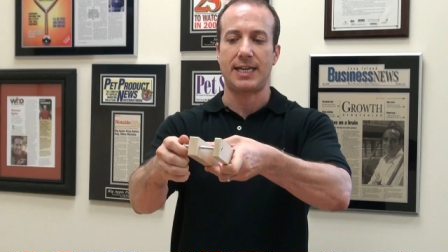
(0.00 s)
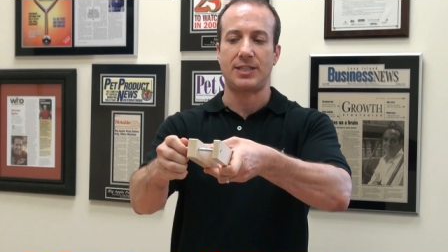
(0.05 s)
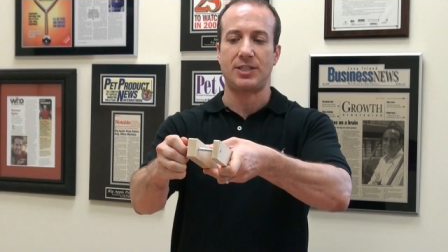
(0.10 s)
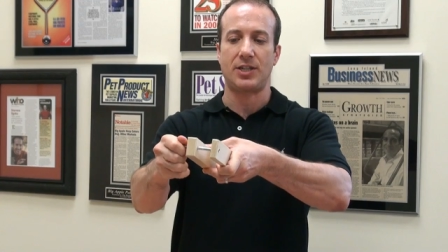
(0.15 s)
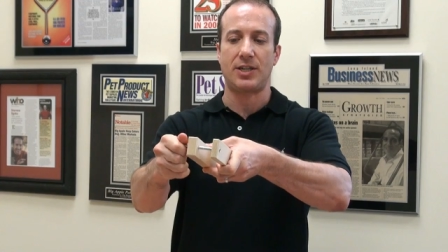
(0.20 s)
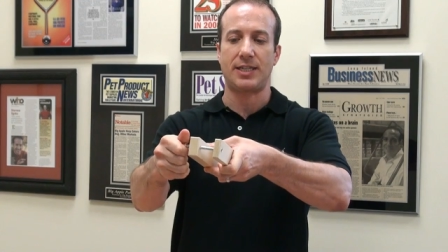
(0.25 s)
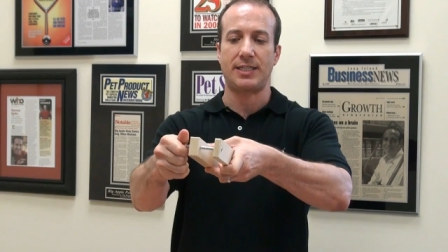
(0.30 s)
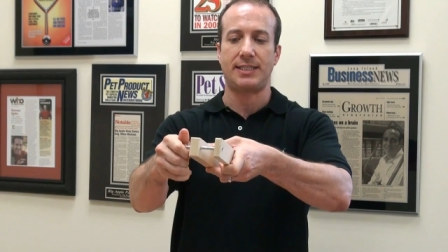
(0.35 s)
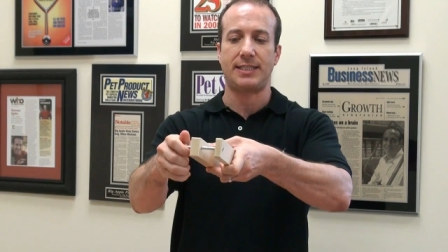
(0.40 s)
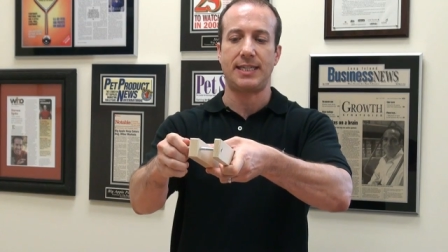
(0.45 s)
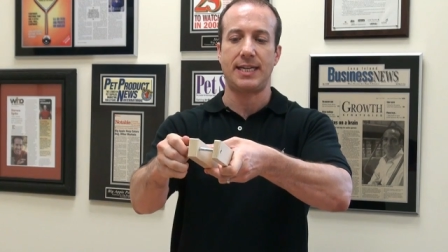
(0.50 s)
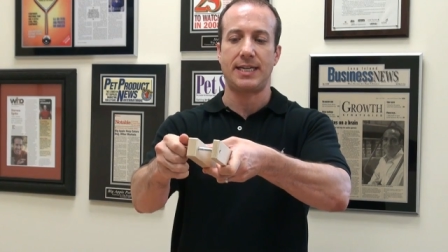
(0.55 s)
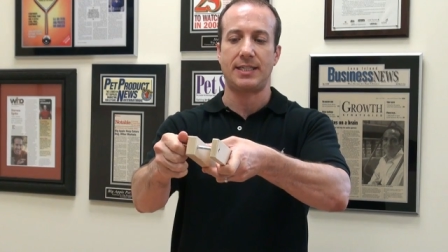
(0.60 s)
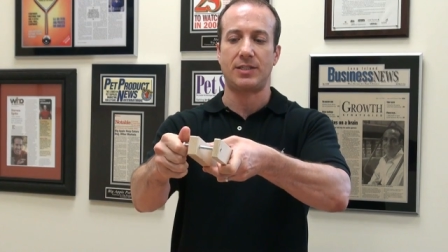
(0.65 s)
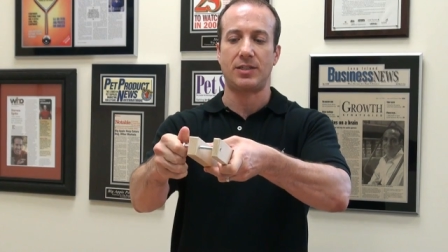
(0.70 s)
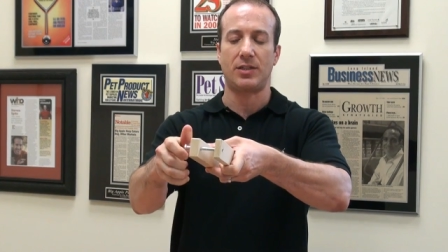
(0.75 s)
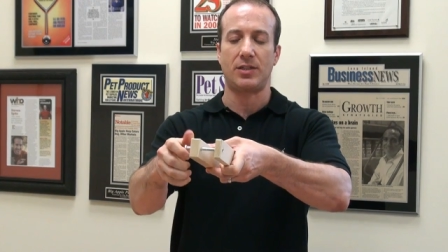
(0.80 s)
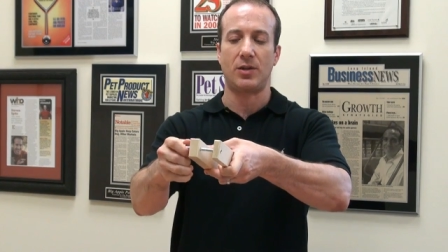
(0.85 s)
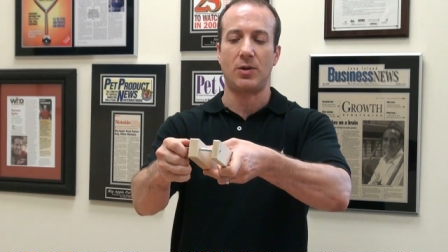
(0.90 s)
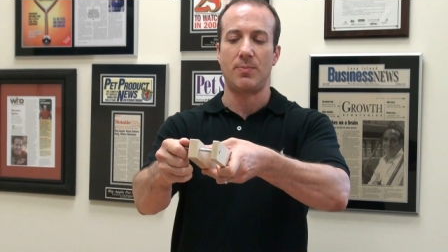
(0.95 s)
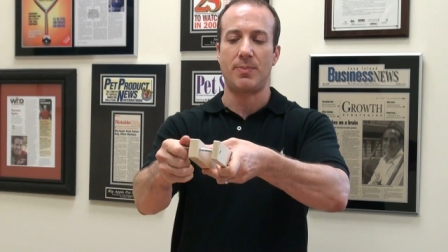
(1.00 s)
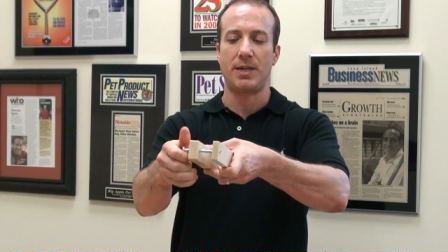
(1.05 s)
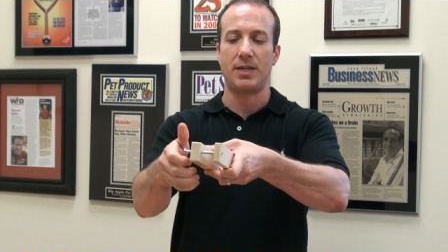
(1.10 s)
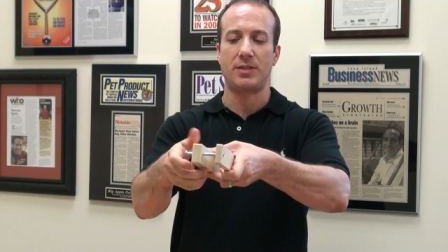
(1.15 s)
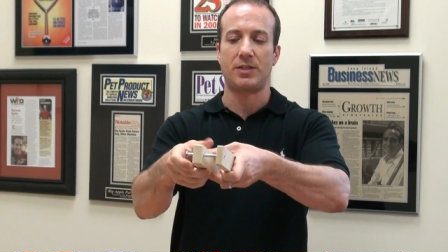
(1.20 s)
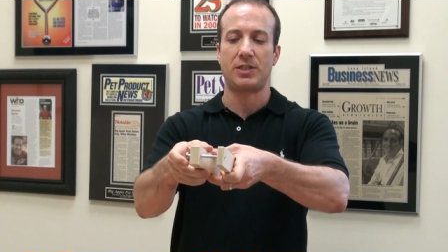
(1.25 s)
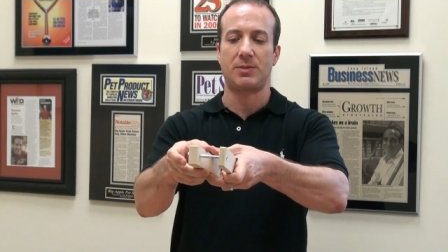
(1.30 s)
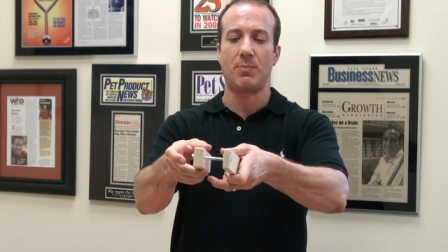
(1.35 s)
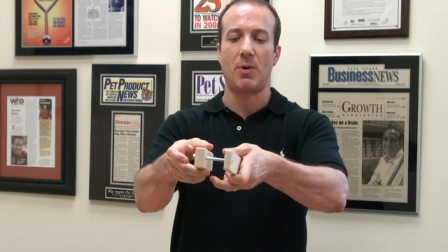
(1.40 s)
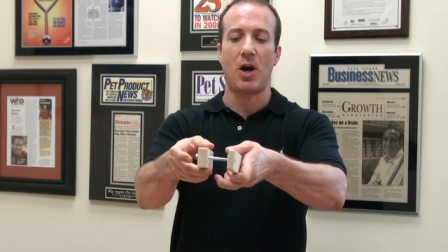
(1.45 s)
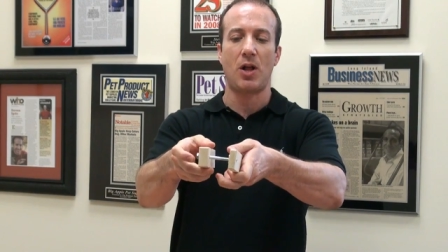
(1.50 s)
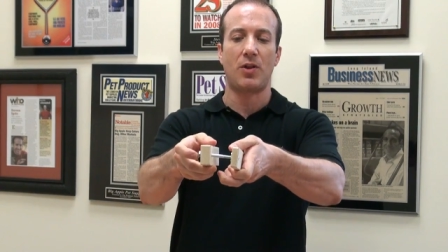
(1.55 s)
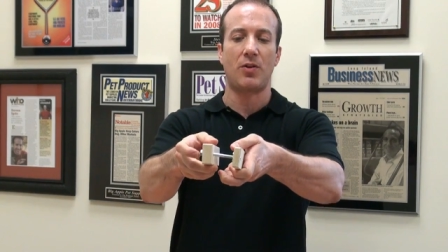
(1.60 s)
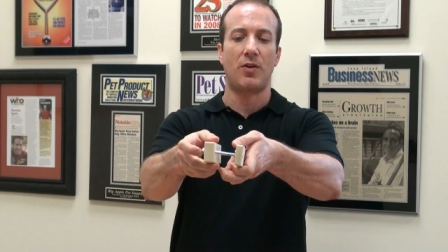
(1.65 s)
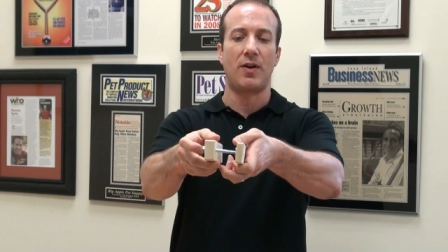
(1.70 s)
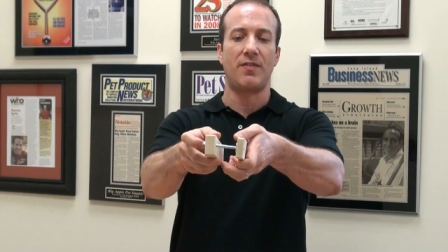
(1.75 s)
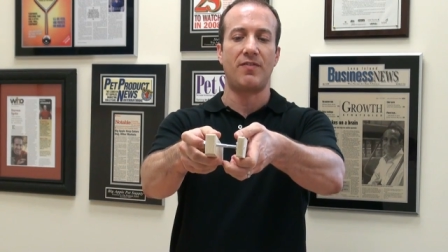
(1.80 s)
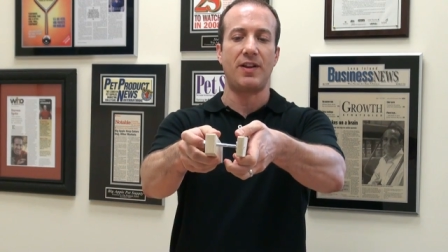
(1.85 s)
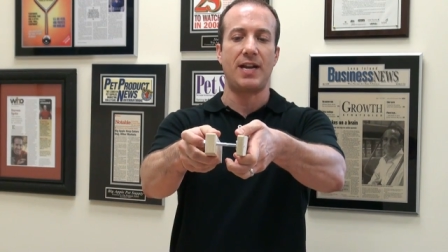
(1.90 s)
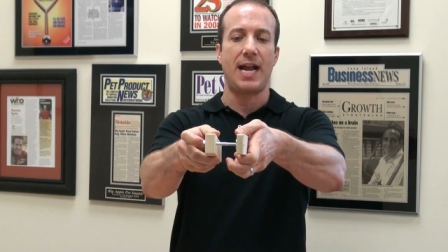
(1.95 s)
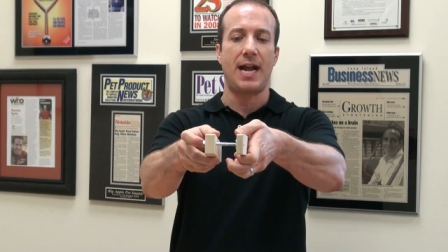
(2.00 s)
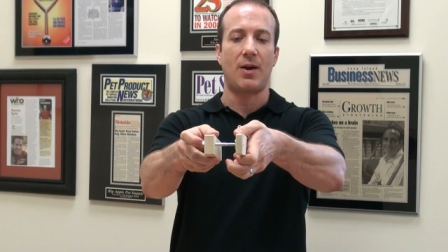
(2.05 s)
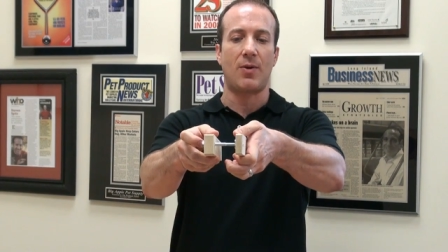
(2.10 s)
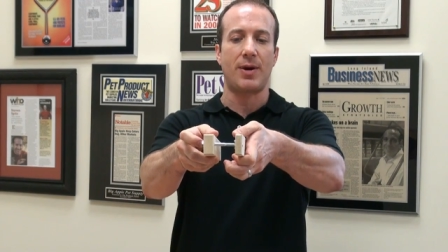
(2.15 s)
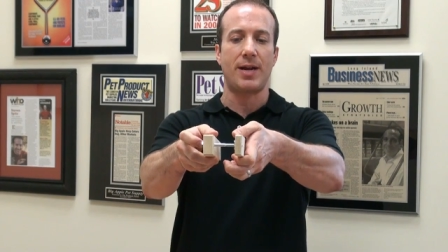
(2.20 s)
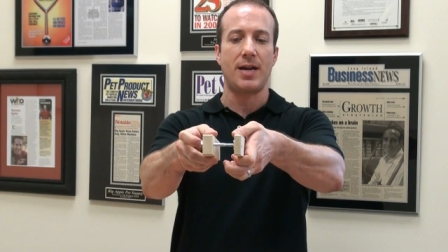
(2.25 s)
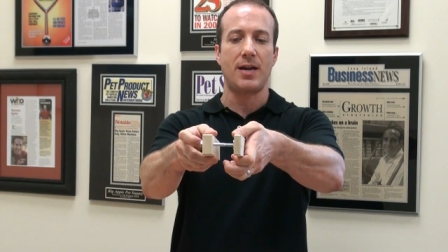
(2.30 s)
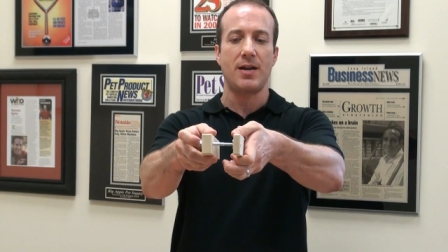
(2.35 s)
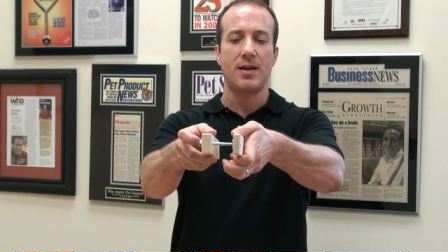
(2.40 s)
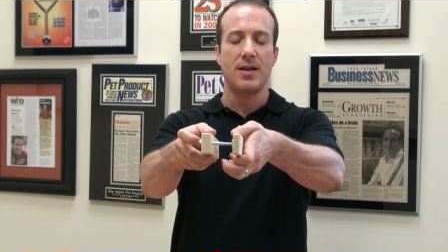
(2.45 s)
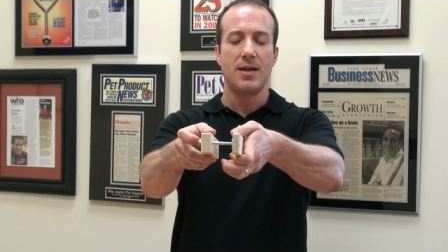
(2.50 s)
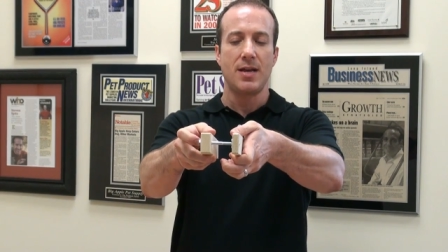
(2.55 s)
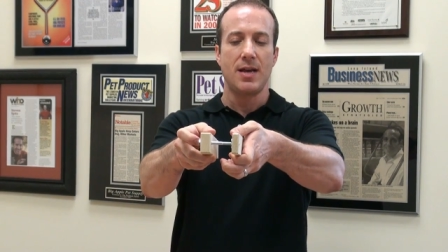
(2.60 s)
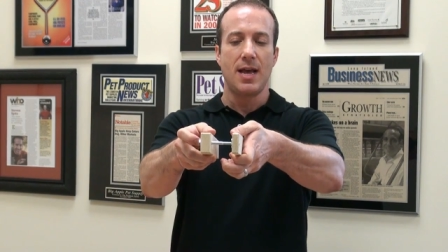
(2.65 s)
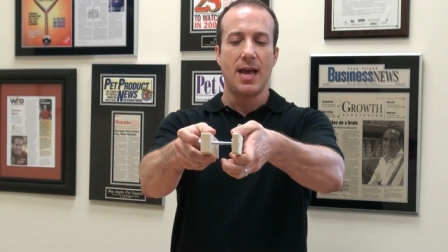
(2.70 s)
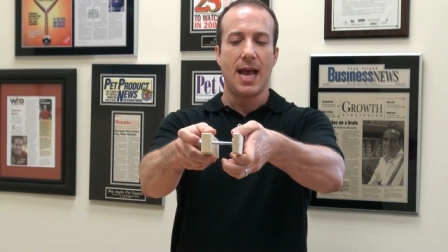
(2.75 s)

As you can see, it's a little bit smaller of an area.